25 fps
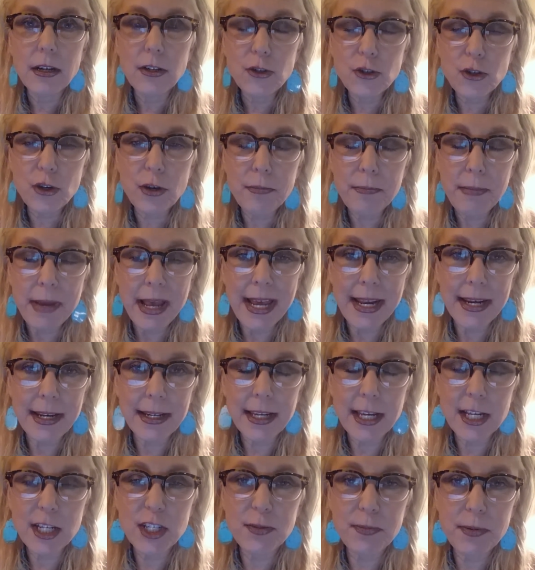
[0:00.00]

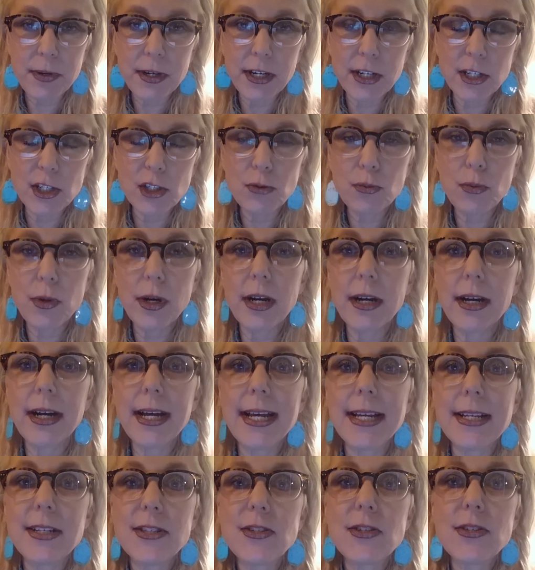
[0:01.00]
traumatic experience where
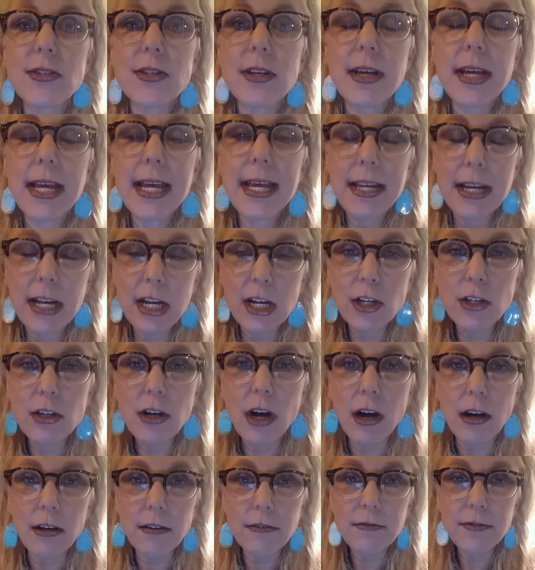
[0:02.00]
it's an
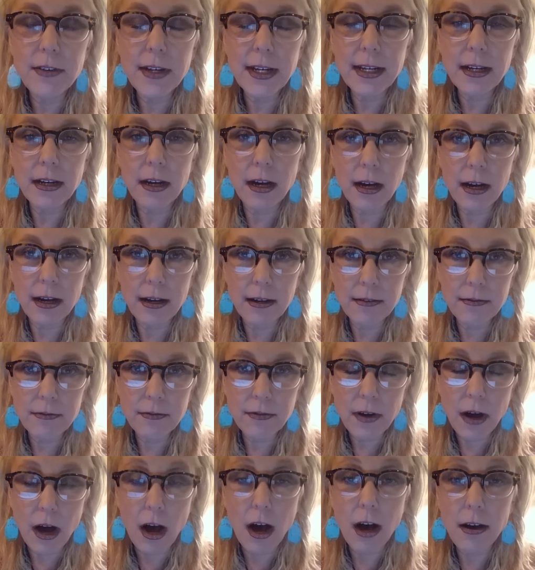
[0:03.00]
engulfing of
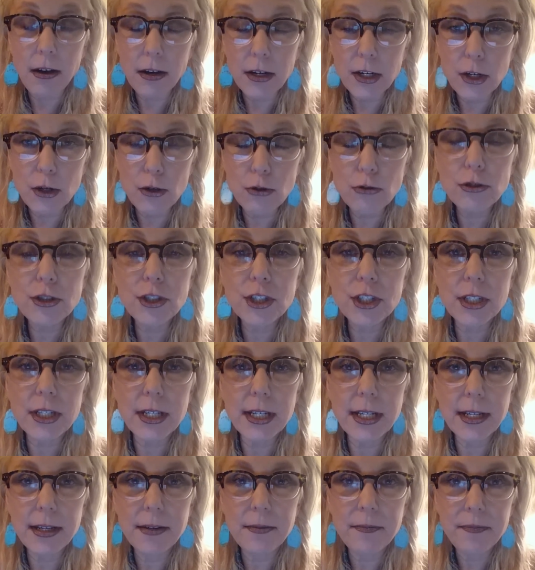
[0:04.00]
uh,
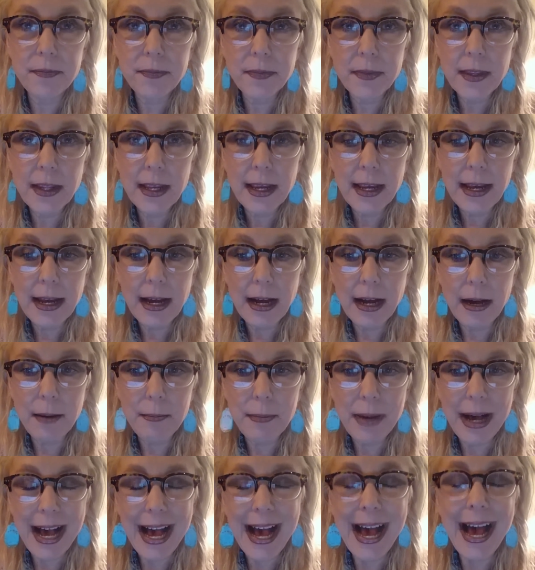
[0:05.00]
usually
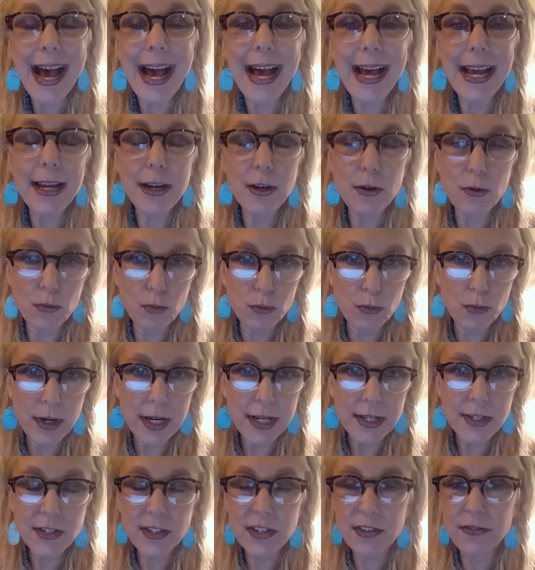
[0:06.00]
um, a high
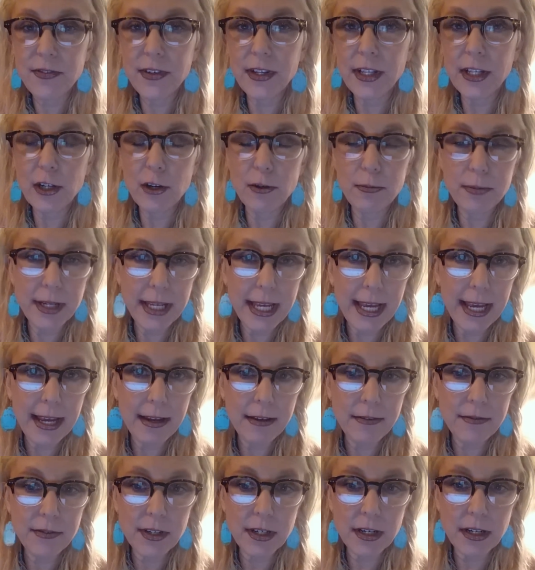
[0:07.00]
risk feeling or
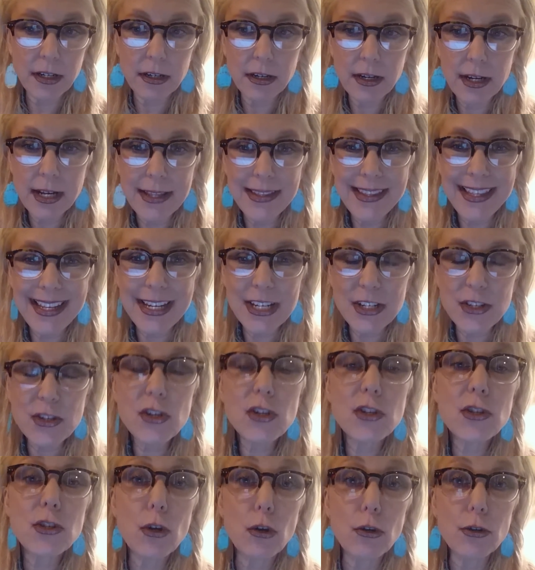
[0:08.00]
behavior that is
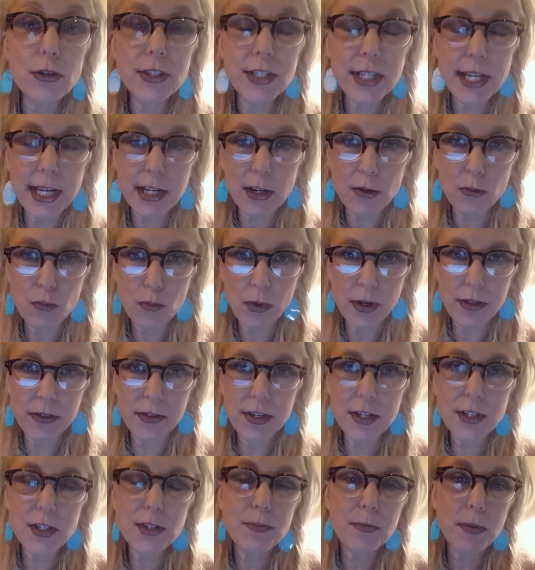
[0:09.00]
associated with
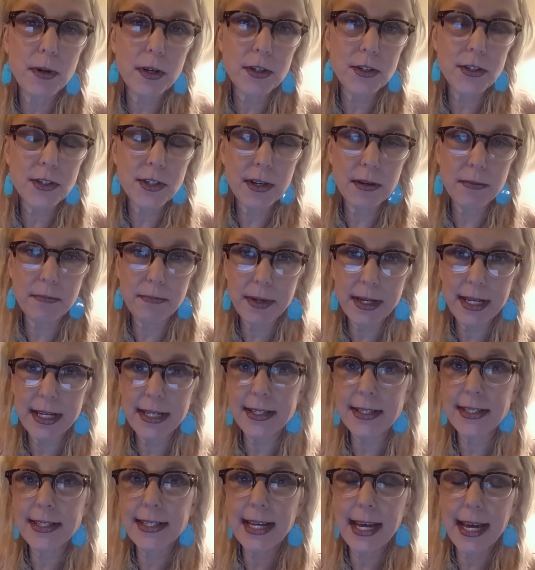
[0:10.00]
this person, be
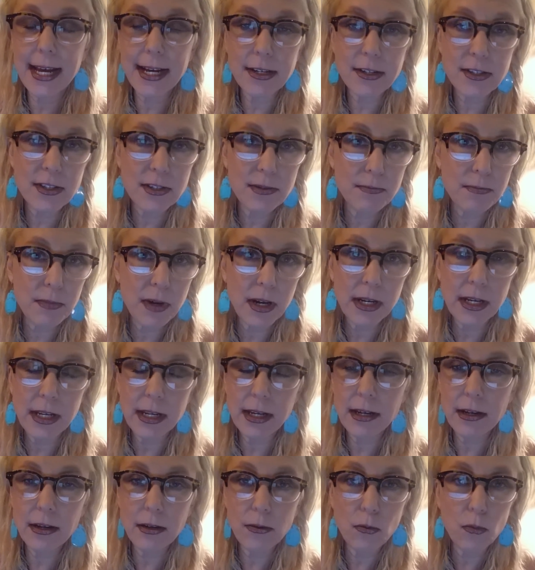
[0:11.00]
it sex,
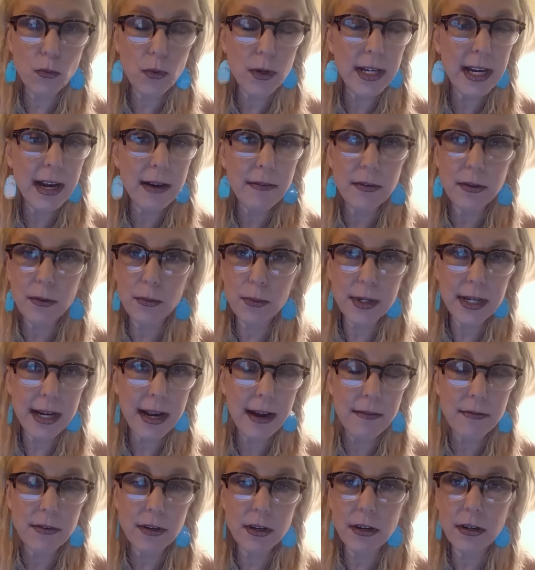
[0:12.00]
money, whatever,
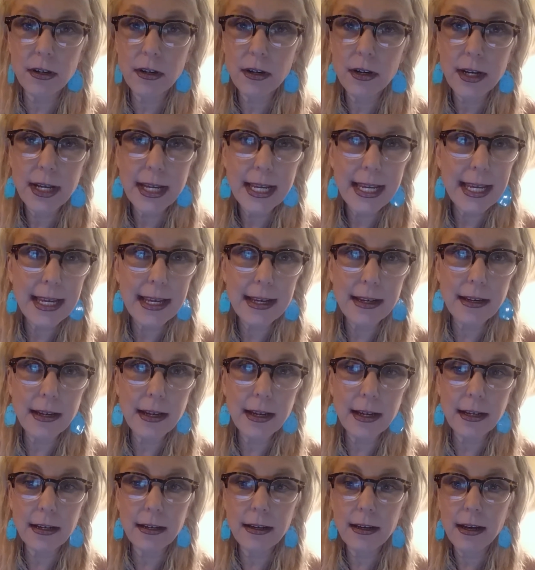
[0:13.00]
whatever,
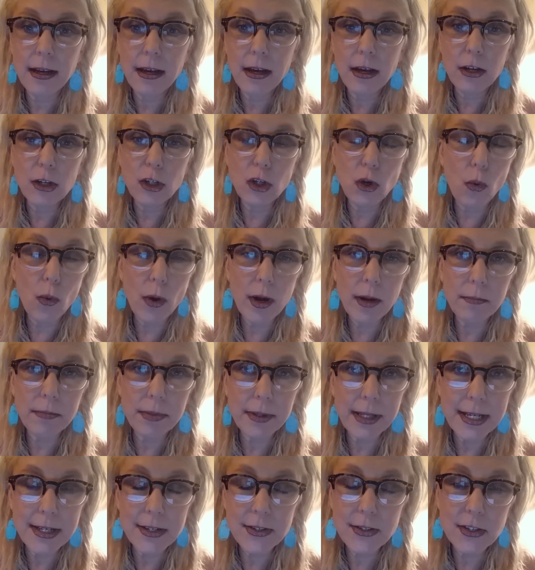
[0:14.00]
eating, going
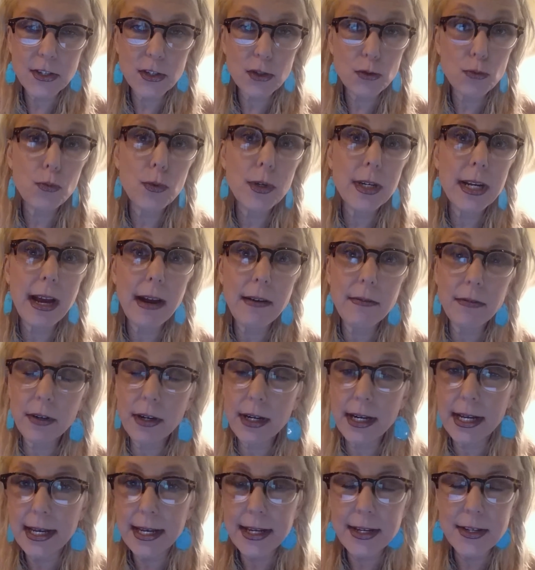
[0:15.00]
places, whatever
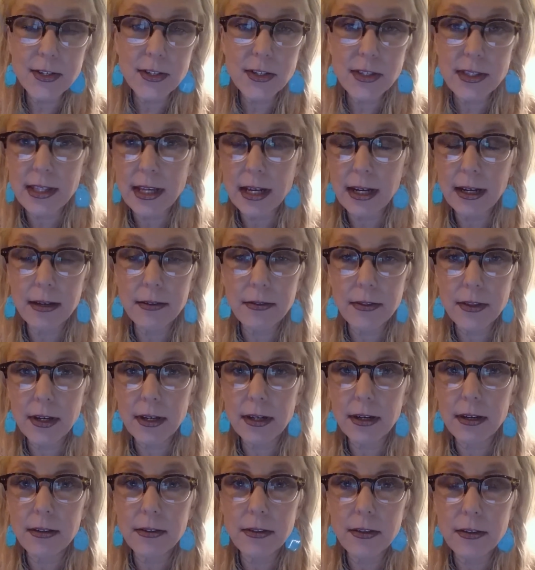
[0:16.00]
is the,
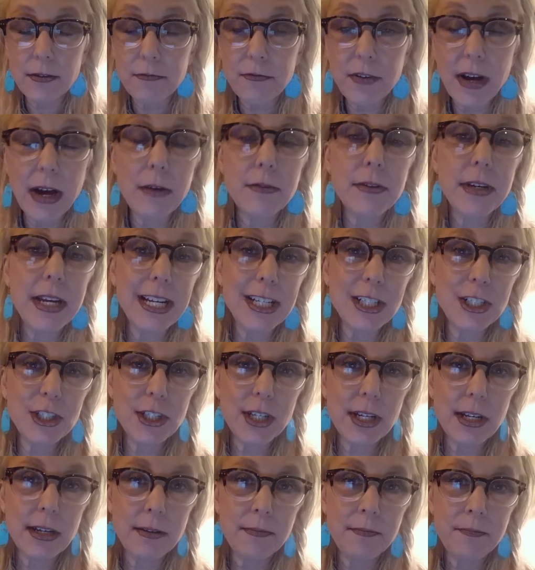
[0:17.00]
the, the
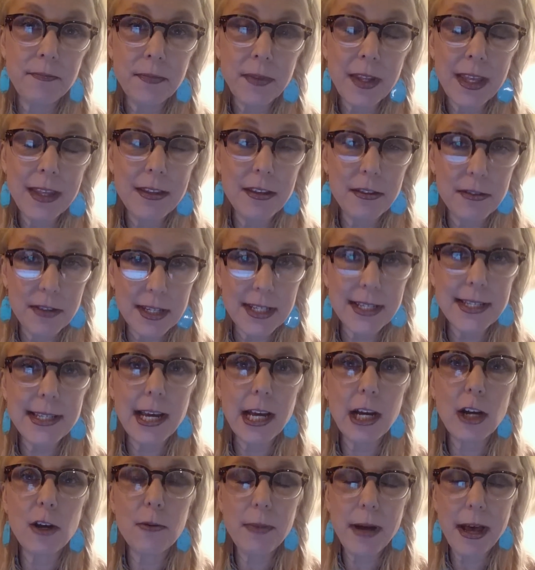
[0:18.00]
foundation that this
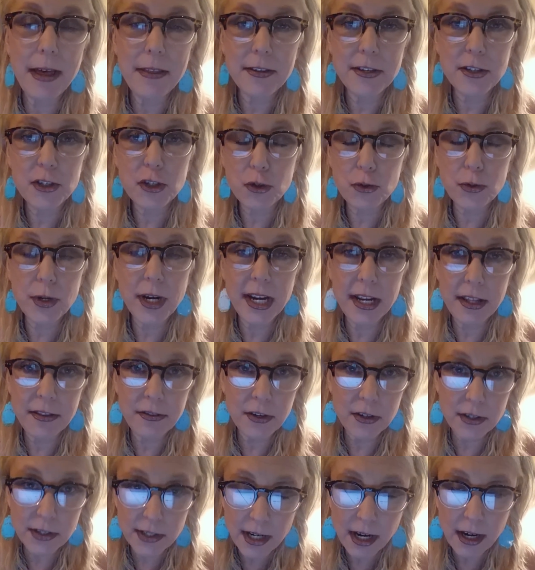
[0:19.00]
psychopath has created in
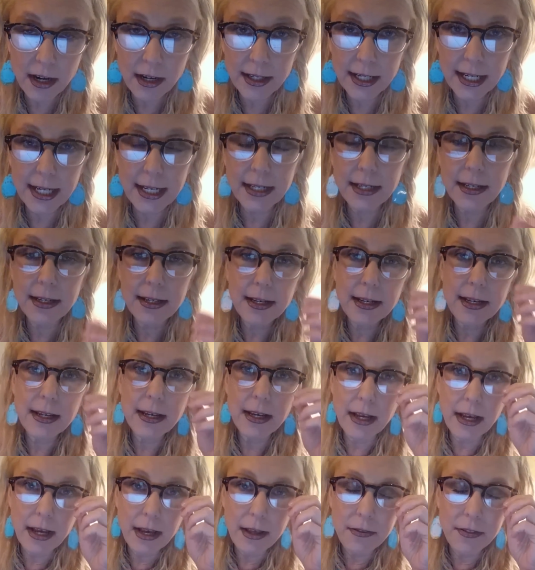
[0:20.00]
their target,
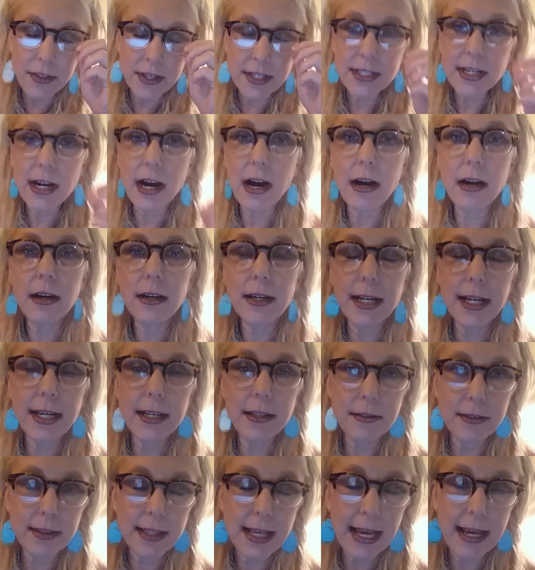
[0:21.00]
the
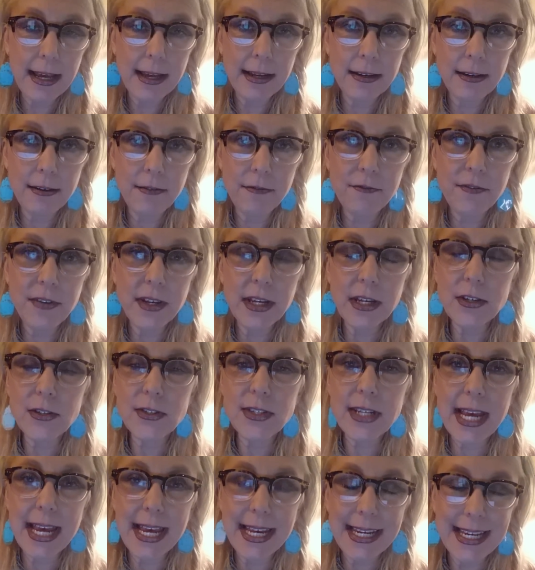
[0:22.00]
target then
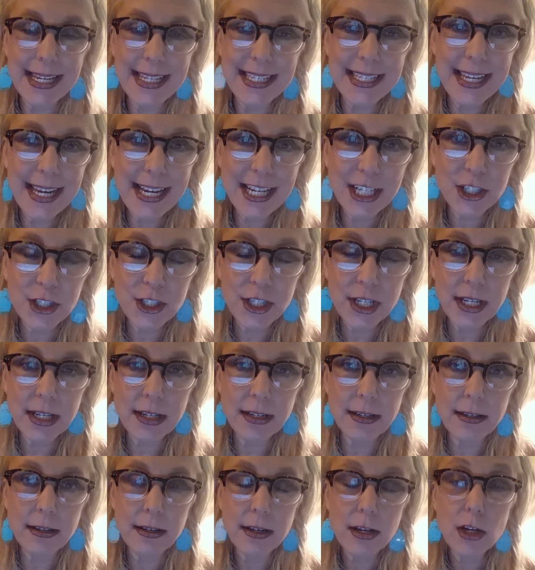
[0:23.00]
feels an
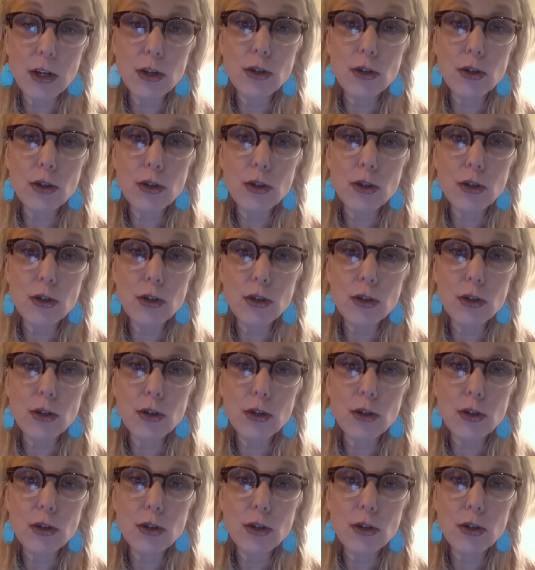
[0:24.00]
addiction